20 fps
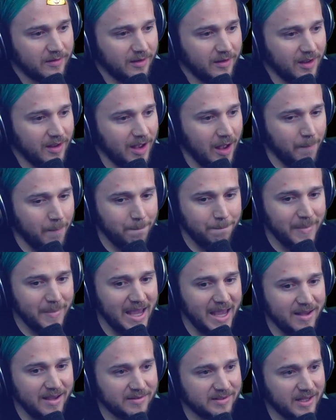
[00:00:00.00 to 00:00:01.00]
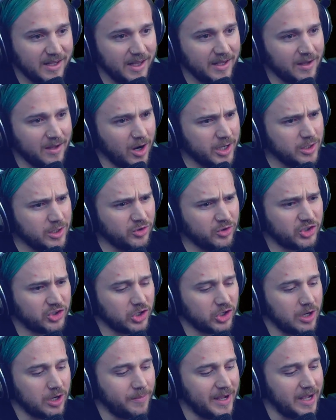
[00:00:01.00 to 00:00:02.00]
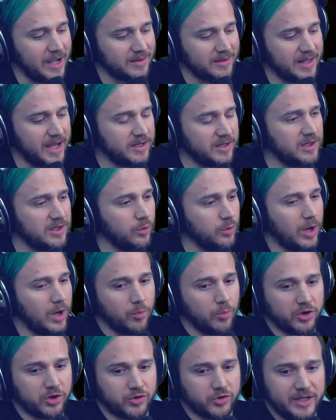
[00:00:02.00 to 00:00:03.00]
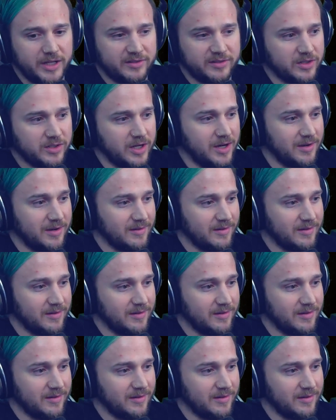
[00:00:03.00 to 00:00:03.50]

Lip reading: Amazing. Are you sure about that? Do you want more treats, sir?